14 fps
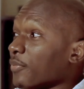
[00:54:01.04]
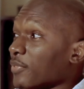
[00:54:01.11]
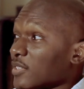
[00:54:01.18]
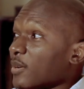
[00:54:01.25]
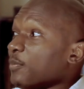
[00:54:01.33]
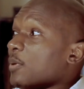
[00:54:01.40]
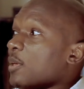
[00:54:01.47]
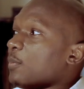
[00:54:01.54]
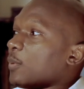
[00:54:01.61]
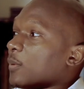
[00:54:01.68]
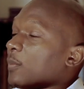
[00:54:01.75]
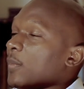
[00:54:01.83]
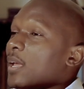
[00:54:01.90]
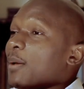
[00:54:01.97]
for some people,
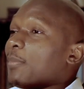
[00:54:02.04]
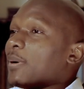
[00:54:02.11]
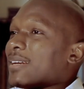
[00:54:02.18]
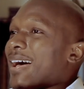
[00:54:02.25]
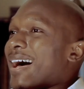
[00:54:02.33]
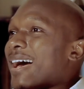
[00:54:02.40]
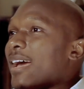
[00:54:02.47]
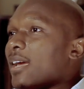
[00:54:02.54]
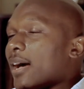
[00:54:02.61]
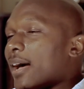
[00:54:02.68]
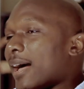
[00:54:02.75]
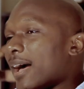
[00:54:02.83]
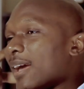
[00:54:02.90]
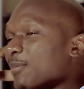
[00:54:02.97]
but
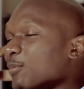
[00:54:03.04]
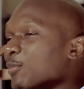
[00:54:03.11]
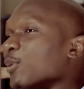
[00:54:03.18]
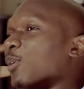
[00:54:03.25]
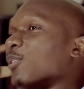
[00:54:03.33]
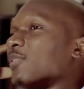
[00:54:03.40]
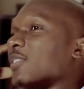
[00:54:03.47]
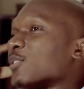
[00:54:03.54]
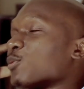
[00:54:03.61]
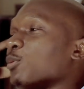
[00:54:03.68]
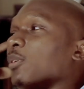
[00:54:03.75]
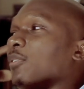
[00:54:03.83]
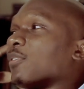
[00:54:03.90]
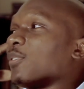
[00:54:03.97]
I am more of the
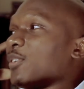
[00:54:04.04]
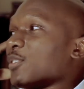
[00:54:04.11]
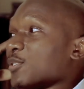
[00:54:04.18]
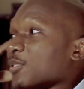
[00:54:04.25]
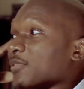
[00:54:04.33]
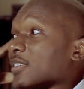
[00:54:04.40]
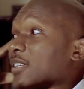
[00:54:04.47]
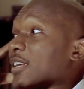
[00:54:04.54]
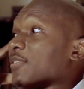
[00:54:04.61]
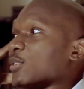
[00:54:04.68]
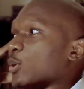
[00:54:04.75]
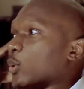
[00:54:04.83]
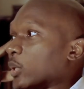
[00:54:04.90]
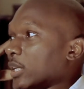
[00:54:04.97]
school of thought of the David
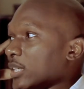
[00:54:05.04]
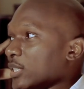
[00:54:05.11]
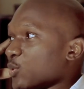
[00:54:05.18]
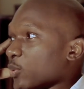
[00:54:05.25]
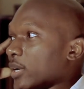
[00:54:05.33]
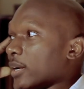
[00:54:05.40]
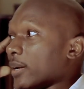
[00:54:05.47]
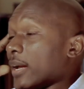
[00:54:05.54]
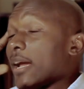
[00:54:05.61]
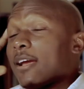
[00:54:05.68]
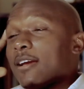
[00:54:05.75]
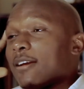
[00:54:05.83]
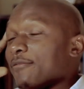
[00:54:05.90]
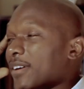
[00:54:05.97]
Goggins, where,
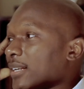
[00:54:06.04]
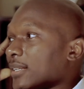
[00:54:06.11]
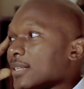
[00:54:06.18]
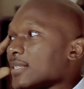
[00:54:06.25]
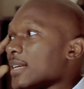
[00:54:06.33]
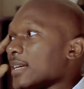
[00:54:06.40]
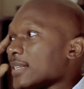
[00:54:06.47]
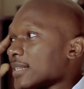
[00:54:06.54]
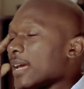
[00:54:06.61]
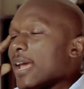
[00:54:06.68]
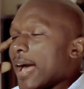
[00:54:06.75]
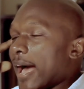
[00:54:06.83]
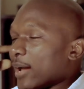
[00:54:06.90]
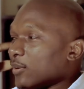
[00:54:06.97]
in fact, these days
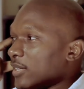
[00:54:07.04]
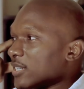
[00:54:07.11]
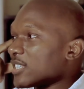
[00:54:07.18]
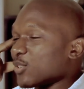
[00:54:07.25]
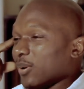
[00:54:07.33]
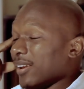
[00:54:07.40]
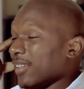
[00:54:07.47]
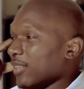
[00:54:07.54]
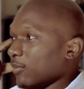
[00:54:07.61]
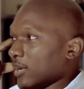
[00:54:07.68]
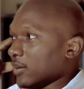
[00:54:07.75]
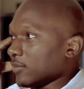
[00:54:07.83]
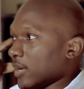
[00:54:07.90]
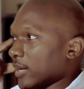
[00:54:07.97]
I don't listen to anything when
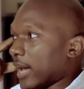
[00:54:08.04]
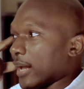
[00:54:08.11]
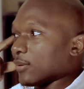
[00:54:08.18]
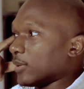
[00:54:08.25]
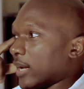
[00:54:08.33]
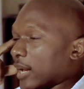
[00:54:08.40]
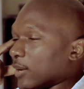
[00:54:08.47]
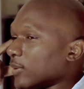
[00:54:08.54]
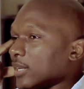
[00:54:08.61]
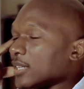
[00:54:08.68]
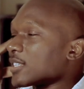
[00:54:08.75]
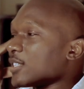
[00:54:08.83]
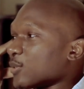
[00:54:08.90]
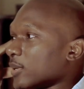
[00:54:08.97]
I run. I don't want to
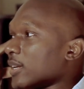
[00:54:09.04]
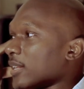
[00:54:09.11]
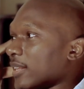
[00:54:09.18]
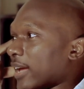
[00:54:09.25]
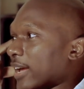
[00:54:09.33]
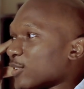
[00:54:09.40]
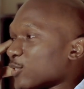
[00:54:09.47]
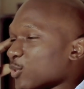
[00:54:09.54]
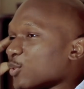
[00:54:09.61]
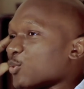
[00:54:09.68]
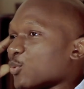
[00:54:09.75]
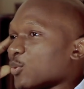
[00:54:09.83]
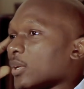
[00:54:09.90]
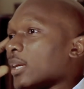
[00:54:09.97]
listen to anything. I
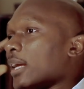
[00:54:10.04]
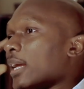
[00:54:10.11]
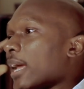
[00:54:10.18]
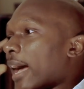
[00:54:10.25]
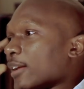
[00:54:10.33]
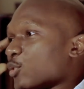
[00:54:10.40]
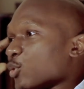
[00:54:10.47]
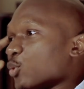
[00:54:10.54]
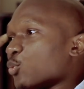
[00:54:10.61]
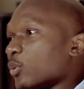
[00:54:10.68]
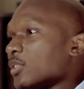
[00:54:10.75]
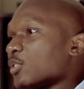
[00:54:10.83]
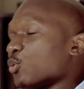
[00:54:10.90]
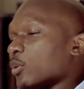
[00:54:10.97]
don't
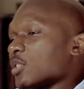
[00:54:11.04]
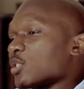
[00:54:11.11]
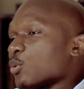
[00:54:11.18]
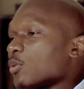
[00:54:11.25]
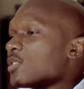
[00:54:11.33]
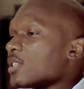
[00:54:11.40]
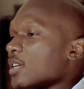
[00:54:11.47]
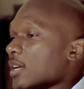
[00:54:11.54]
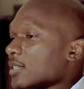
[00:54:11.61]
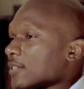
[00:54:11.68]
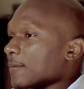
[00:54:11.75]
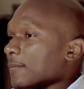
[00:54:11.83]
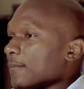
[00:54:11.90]
want to associate.